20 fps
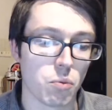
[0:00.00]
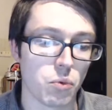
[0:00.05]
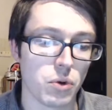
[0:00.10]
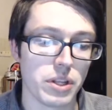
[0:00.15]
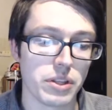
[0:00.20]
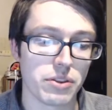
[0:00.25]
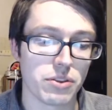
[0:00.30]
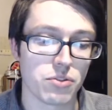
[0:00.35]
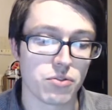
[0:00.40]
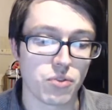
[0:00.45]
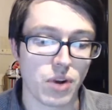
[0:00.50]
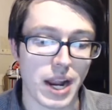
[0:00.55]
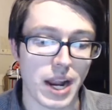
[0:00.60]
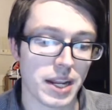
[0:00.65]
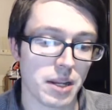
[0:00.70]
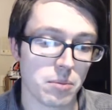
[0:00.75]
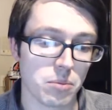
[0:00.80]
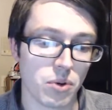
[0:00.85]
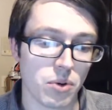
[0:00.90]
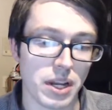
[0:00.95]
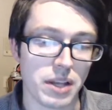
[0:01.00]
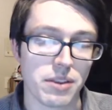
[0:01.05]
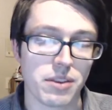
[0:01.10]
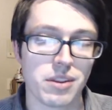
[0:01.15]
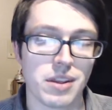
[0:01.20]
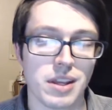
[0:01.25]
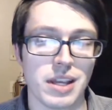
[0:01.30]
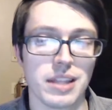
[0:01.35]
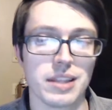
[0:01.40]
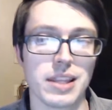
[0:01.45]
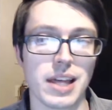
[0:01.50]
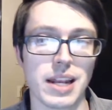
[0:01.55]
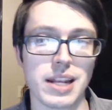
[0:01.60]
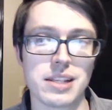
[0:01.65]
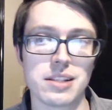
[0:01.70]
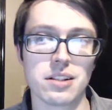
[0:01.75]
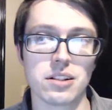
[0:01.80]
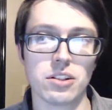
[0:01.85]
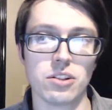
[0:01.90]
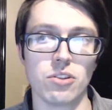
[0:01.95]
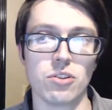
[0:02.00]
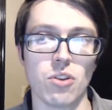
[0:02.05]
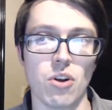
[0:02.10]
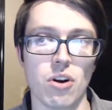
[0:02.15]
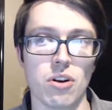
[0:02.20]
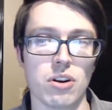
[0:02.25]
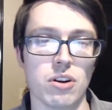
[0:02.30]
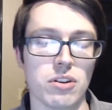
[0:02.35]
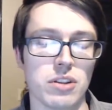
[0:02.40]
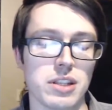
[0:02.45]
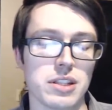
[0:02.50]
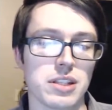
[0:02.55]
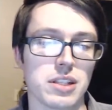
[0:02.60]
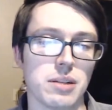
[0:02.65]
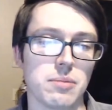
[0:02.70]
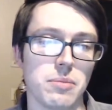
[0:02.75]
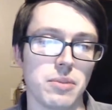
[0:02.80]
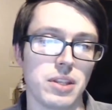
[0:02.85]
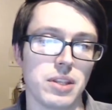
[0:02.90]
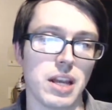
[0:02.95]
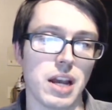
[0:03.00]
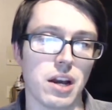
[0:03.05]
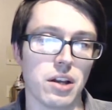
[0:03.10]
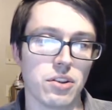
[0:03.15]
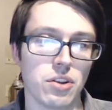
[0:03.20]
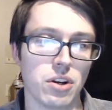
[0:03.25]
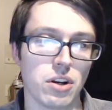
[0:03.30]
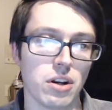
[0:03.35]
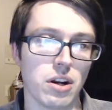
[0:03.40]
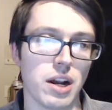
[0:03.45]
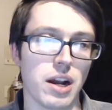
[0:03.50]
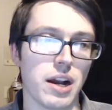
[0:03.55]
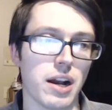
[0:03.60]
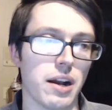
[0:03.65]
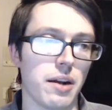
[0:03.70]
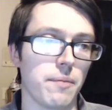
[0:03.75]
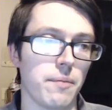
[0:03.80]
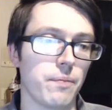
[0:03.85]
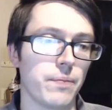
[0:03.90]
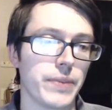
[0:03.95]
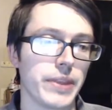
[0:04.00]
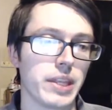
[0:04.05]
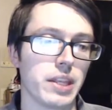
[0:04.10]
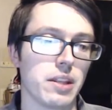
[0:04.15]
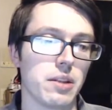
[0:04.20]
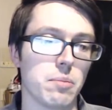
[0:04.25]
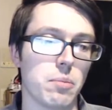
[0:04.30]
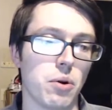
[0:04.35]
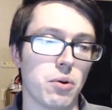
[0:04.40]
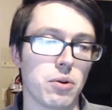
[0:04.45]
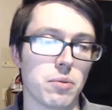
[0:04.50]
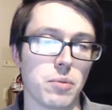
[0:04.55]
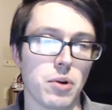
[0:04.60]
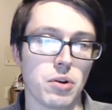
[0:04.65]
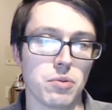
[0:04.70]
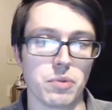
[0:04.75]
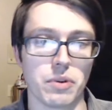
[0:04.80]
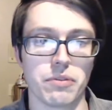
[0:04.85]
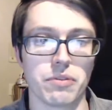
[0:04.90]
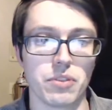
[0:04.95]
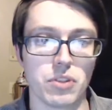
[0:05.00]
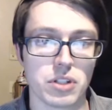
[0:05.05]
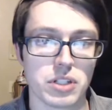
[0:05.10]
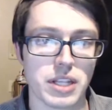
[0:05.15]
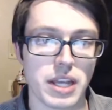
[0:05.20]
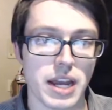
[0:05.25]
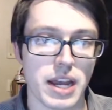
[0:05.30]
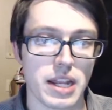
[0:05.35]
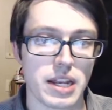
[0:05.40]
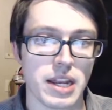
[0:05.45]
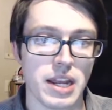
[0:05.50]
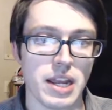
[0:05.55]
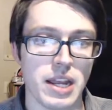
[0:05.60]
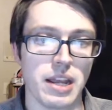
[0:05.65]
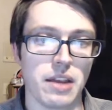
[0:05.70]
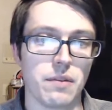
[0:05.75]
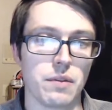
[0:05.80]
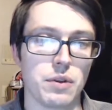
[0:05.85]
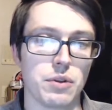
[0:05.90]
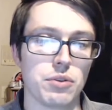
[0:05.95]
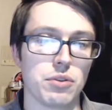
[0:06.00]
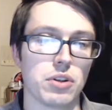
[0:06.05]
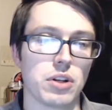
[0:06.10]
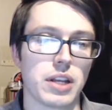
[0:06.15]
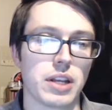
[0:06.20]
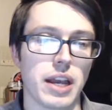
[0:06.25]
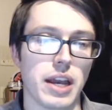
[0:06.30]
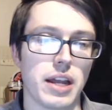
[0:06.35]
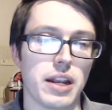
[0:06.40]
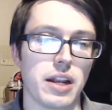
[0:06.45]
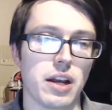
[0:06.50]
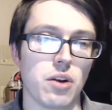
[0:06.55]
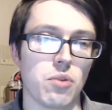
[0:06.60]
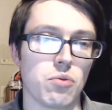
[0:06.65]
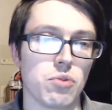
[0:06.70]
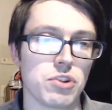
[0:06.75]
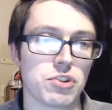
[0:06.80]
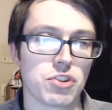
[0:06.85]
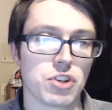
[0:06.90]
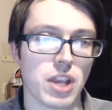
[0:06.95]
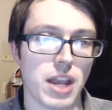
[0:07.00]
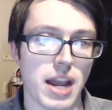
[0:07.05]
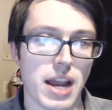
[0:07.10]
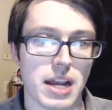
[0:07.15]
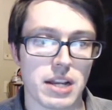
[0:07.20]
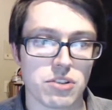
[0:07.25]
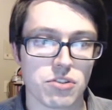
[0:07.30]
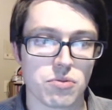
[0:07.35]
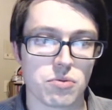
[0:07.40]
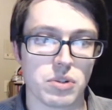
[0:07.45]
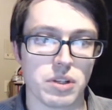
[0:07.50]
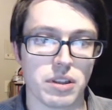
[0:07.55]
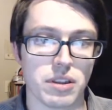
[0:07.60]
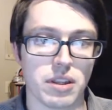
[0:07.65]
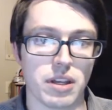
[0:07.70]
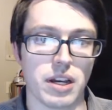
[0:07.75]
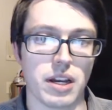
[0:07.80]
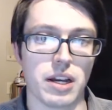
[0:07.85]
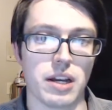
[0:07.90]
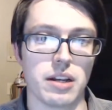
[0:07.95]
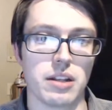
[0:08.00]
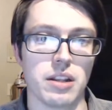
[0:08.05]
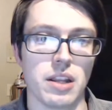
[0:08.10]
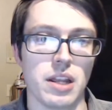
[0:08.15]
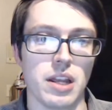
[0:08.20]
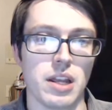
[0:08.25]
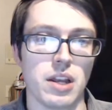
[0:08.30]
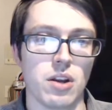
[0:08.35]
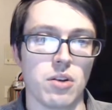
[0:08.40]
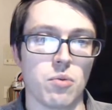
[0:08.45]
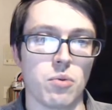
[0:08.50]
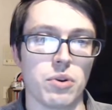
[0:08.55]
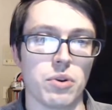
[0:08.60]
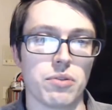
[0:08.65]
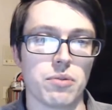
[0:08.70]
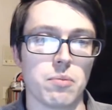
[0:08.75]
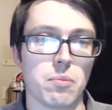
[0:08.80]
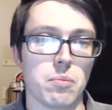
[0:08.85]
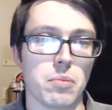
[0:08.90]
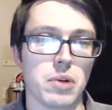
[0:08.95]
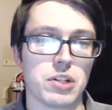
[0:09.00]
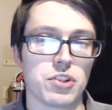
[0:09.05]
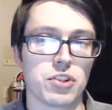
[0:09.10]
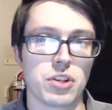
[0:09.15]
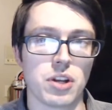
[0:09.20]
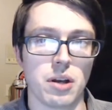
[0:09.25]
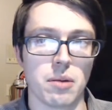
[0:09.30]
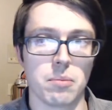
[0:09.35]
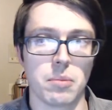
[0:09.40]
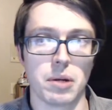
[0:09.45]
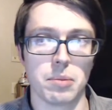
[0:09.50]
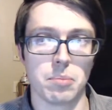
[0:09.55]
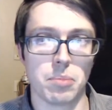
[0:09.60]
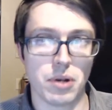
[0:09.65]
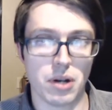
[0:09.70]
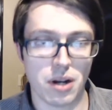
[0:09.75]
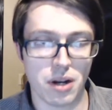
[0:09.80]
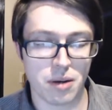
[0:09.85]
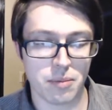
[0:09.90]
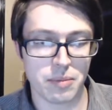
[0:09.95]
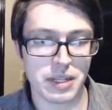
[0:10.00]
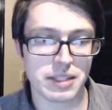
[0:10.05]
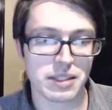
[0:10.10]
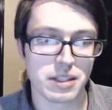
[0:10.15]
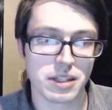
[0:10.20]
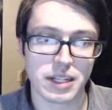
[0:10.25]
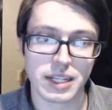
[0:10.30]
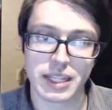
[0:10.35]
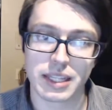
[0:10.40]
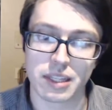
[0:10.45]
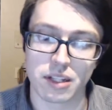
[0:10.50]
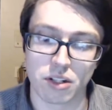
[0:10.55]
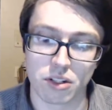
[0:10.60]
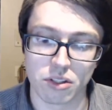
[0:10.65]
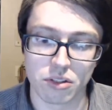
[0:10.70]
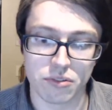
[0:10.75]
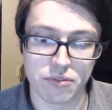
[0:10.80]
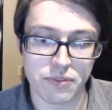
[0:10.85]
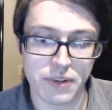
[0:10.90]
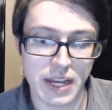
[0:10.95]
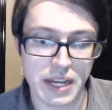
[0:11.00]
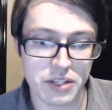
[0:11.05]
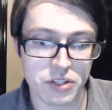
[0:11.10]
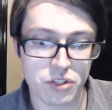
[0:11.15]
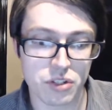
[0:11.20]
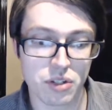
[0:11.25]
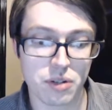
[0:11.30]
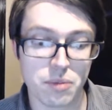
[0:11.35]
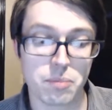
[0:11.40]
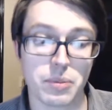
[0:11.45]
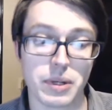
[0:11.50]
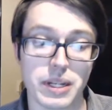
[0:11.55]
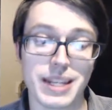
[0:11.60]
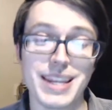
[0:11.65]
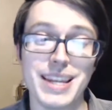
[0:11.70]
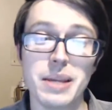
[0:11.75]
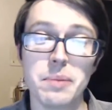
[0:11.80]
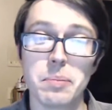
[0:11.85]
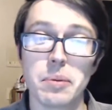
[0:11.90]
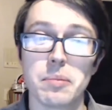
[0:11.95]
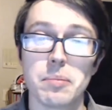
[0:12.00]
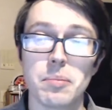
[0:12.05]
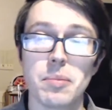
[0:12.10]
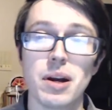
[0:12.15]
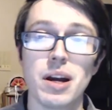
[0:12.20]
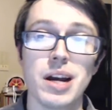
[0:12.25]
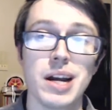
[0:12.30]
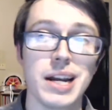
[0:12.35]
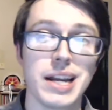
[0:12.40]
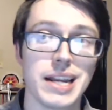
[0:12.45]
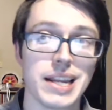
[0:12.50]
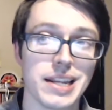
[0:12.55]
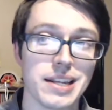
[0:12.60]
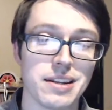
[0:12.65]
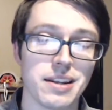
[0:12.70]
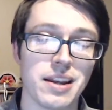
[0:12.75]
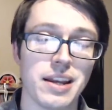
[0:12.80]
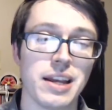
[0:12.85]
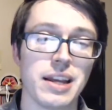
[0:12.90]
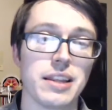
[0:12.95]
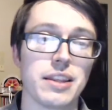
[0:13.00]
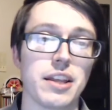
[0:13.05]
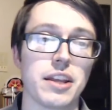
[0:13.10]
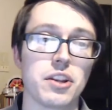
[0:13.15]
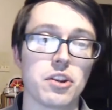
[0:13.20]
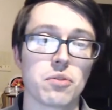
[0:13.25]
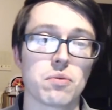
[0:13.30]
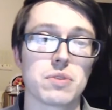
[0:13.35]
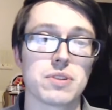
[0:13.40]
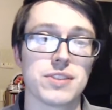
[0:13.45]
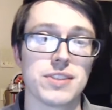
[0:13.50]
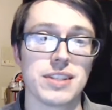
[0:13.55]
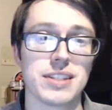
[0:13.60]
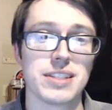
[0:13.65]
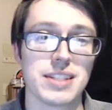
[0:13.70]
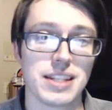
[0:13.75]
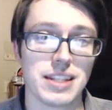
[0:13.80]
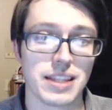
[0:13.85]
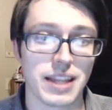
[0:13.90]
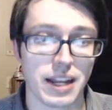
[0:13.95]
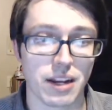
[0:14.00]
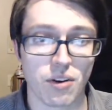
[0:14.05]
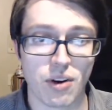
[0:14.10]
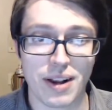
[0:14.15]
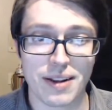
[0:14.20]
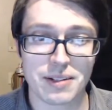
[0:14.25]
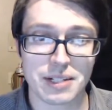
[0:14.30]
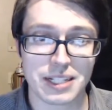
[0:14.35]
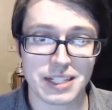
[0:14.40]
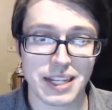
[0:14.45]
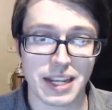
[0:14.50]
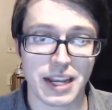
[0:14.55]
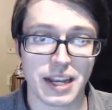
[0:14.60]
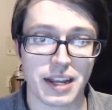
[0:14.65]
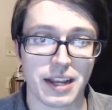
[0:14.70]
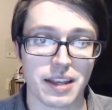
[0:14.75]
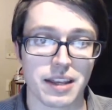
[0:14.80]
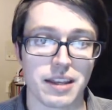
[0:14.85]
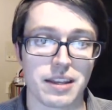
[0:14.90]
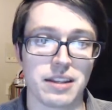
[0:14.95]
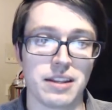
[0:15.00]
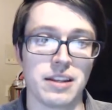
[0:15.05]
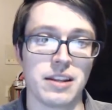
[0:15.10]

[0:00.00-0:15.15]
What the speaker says: with Dragon Breath. That is a little longer than some of the other Pokemon we've looked at. If you look at Wishcash with Mudshot, Mud Bomb, it's going to get there a little faster, but keep in mind that you're resisting that ground attack.